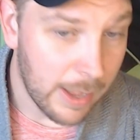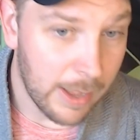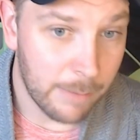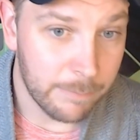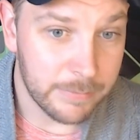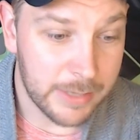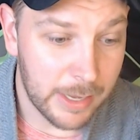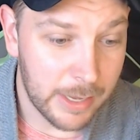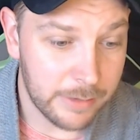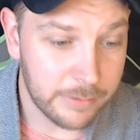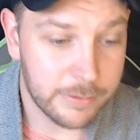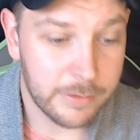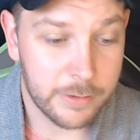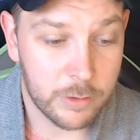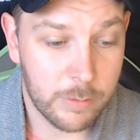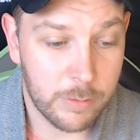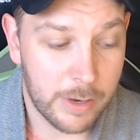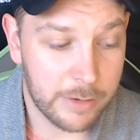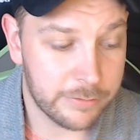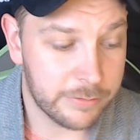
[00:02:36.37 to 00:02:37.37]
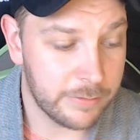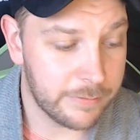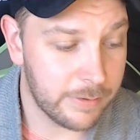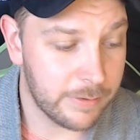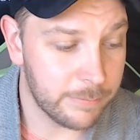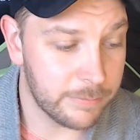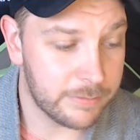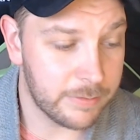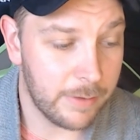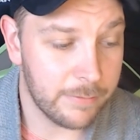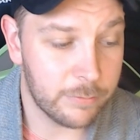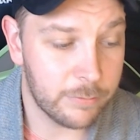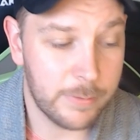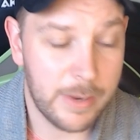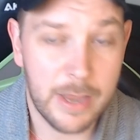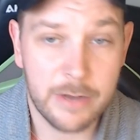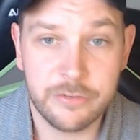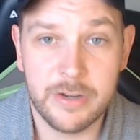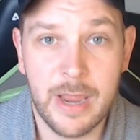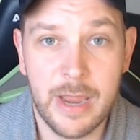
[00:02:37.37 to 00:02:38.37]
Getting to the questions themselves, we
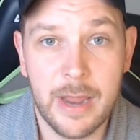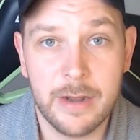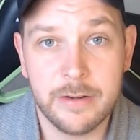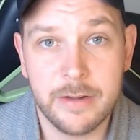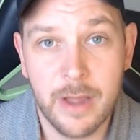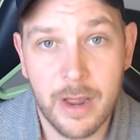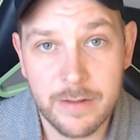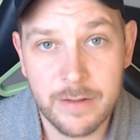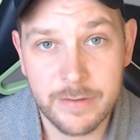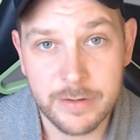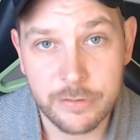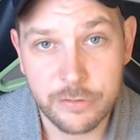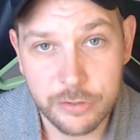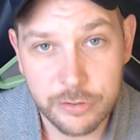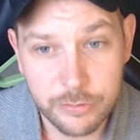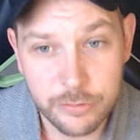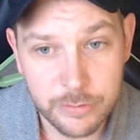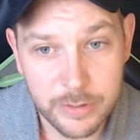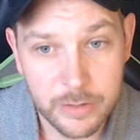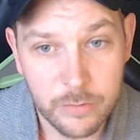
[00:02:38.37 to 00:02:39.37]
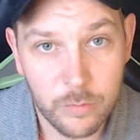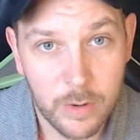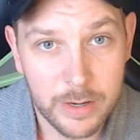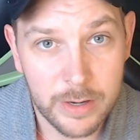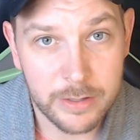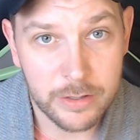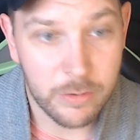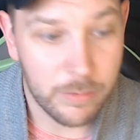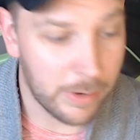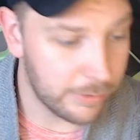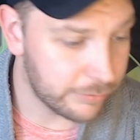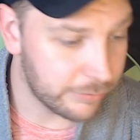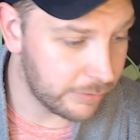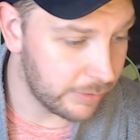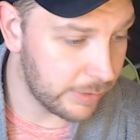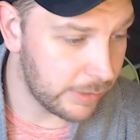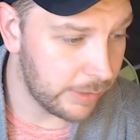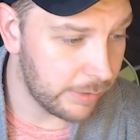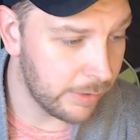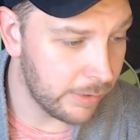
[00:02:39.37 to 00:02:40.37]
actually had kind of a 2-in-1
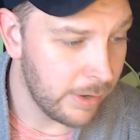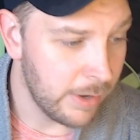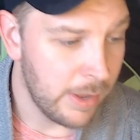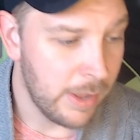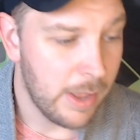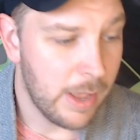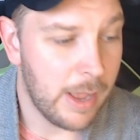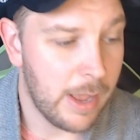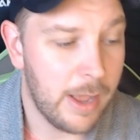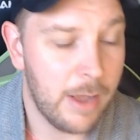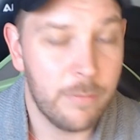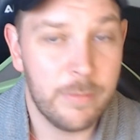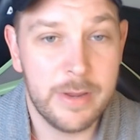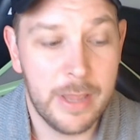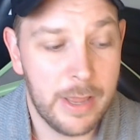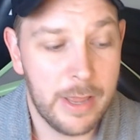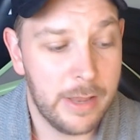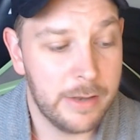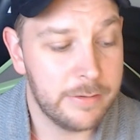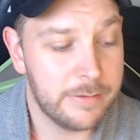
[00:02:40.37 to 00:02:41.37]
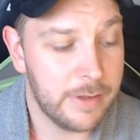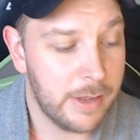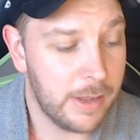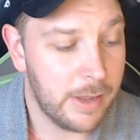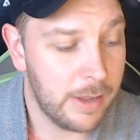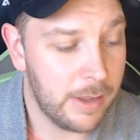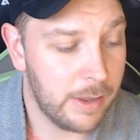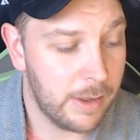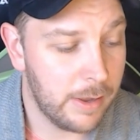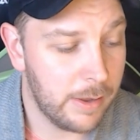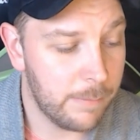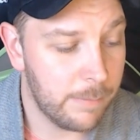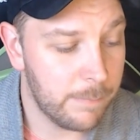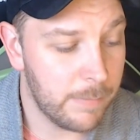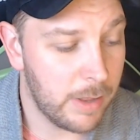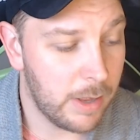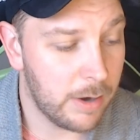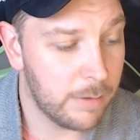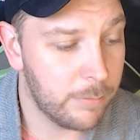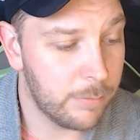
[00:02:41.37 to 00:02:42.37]
question here. We had
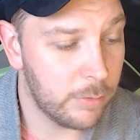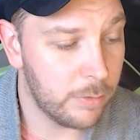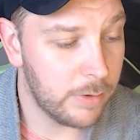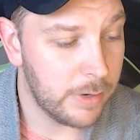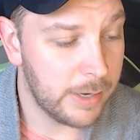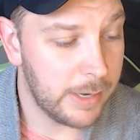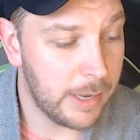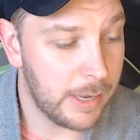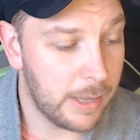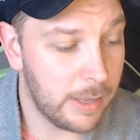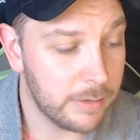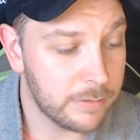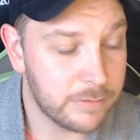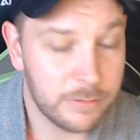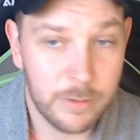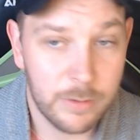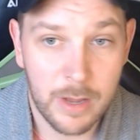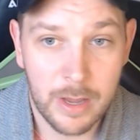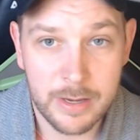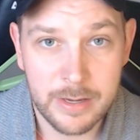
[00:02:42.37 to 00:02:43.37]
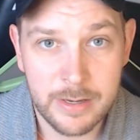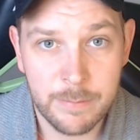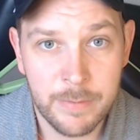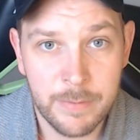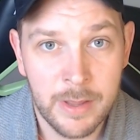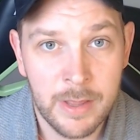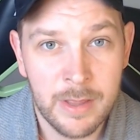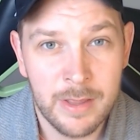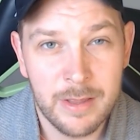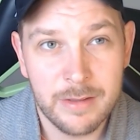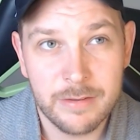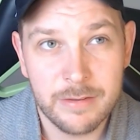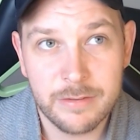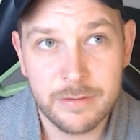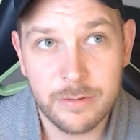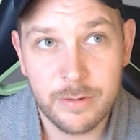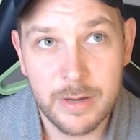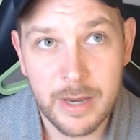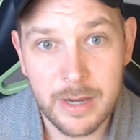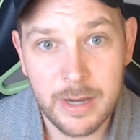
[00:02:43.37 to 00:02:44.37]
our boy
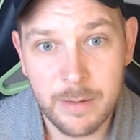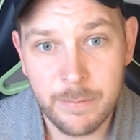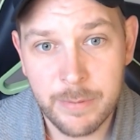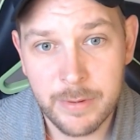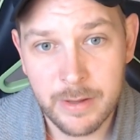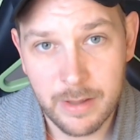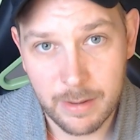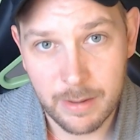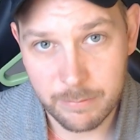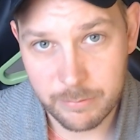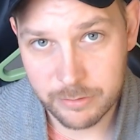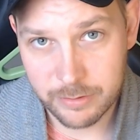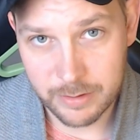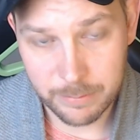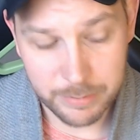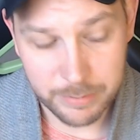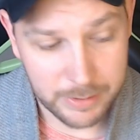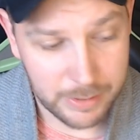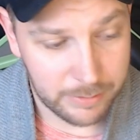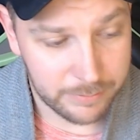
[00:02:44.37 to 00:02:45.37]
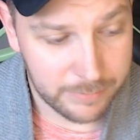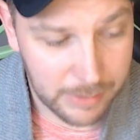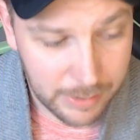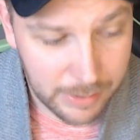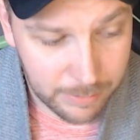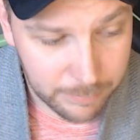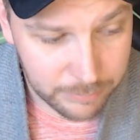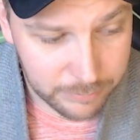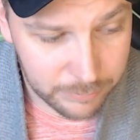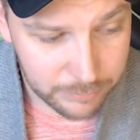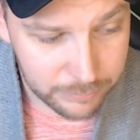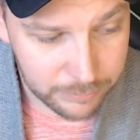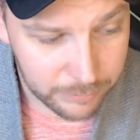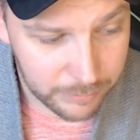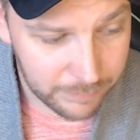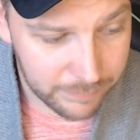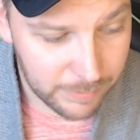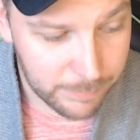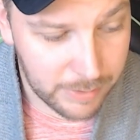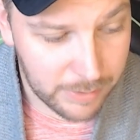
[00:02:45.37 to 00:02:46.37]
Suhaib, I'm trying to pronounce that. I'm so
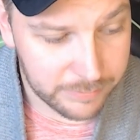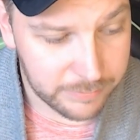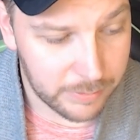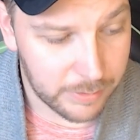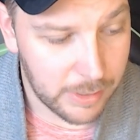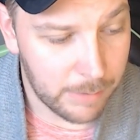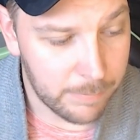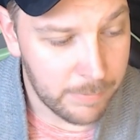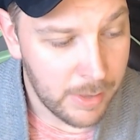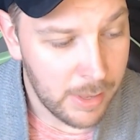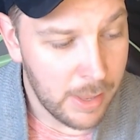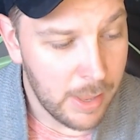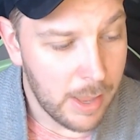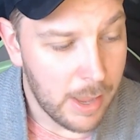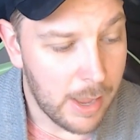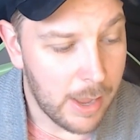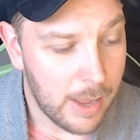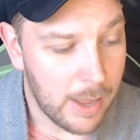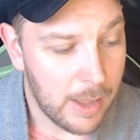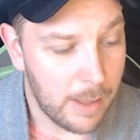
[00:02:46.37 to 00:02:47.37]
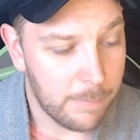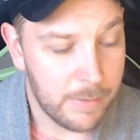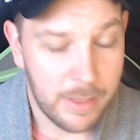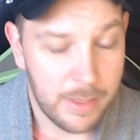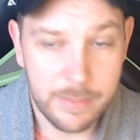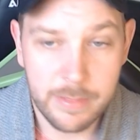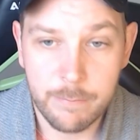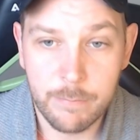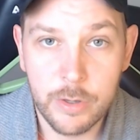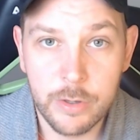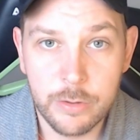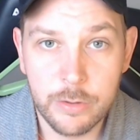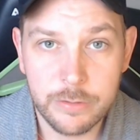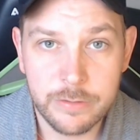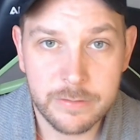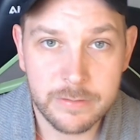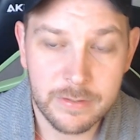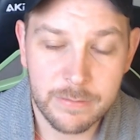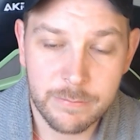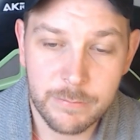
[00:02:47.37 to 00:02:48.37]
sorry if I messed it up. And the
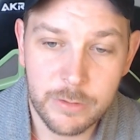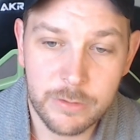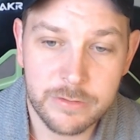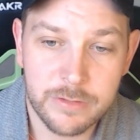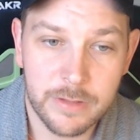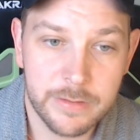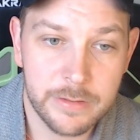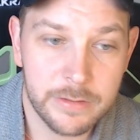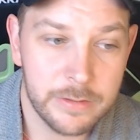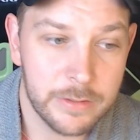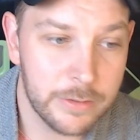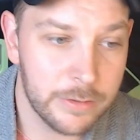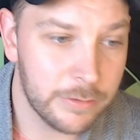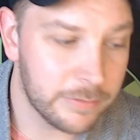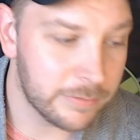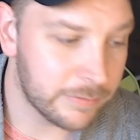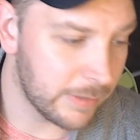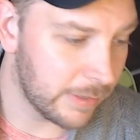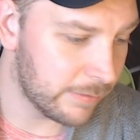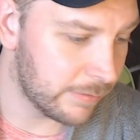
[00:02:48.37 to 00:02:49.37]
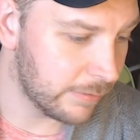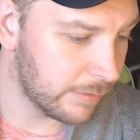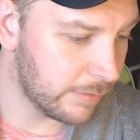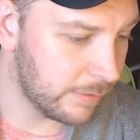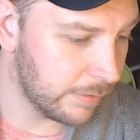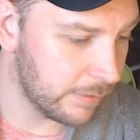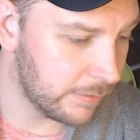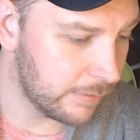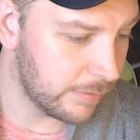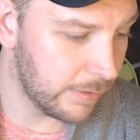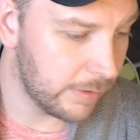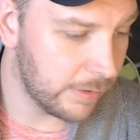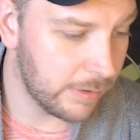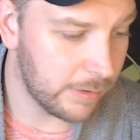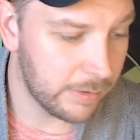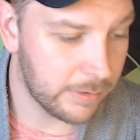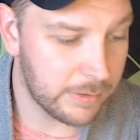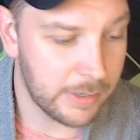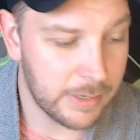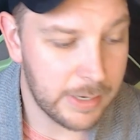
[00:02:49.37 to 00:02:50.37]
Moose on the Loose. That's a good
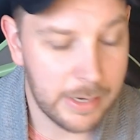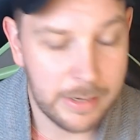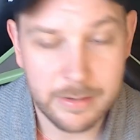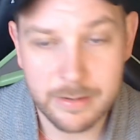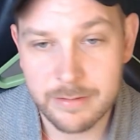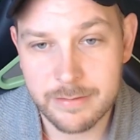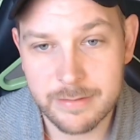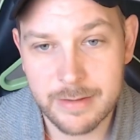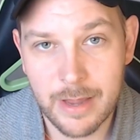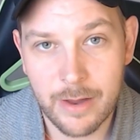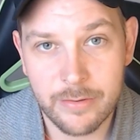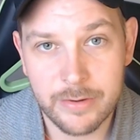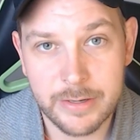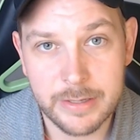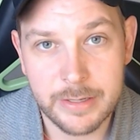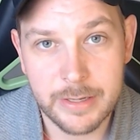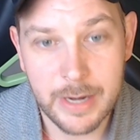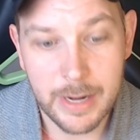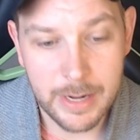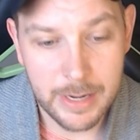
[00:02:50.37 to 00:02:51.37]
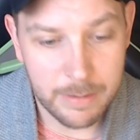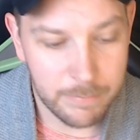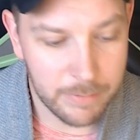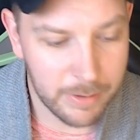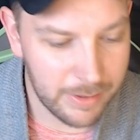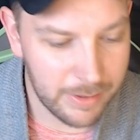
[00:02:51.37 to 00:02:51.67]
Canadian sounding name.